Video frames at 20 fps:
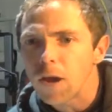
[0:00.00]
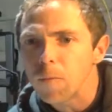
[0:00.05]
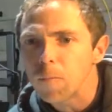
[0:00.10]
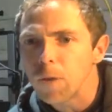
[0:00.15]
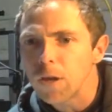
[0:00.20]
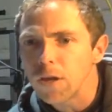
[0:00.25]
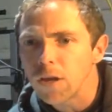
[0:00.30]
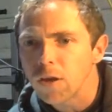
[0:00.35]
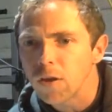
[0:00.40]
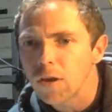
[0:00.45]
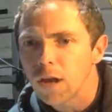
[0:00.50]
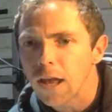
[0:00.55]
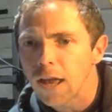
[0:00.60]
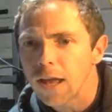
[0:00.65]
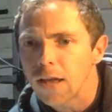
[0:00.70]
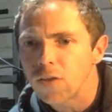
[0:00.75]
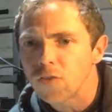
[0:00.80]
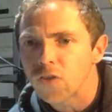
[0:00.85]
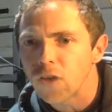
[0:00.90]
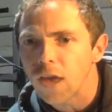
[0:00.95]
meeting you
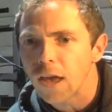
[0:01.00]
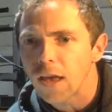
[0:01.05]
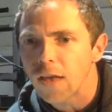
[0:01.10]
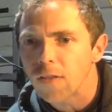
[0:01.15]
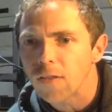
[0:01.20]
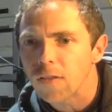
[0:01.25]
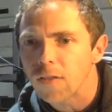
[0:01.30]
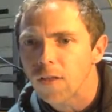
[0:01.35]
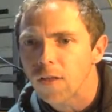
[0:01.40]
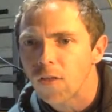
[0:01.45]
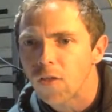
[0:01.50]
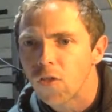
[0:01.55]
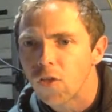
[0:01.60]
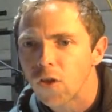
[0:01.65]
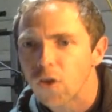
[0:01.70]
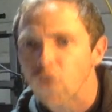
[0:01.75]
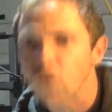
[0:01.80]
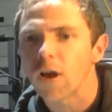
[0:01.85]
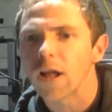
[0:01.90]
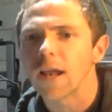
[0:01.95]
lads at the
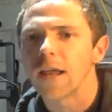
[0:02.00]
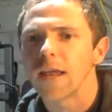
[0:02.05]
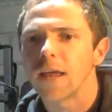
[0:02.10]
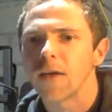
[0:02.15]
Creality